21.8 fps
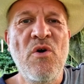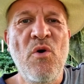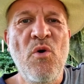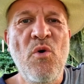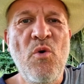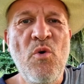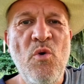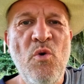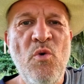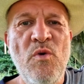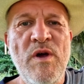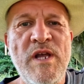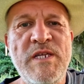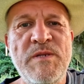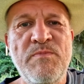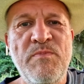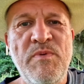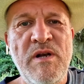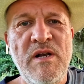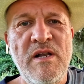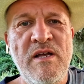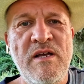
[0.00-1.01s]
always
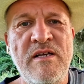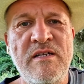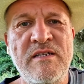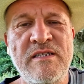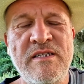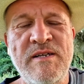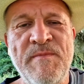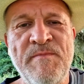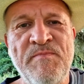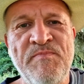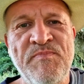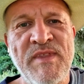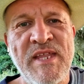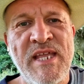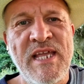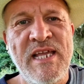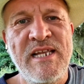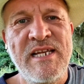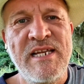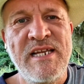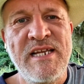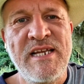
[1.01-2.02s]
plant
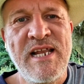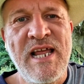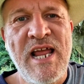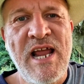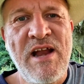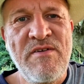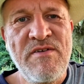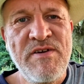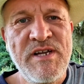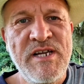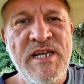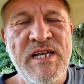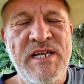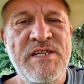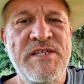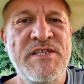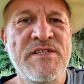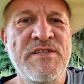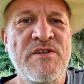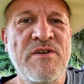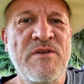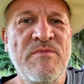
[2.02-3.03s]
in an
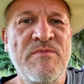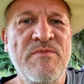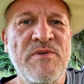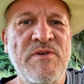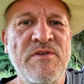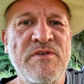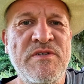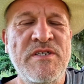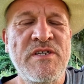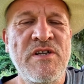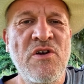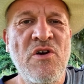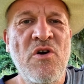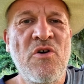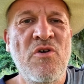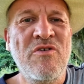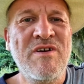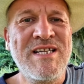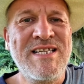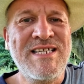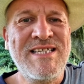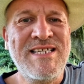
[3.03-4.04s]
ericaceous compost
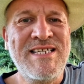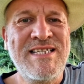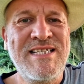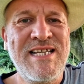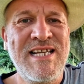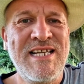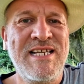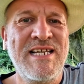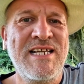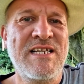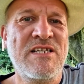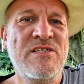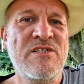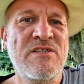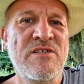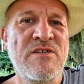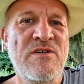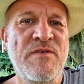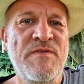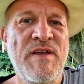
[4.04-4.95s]
or an acidic soil.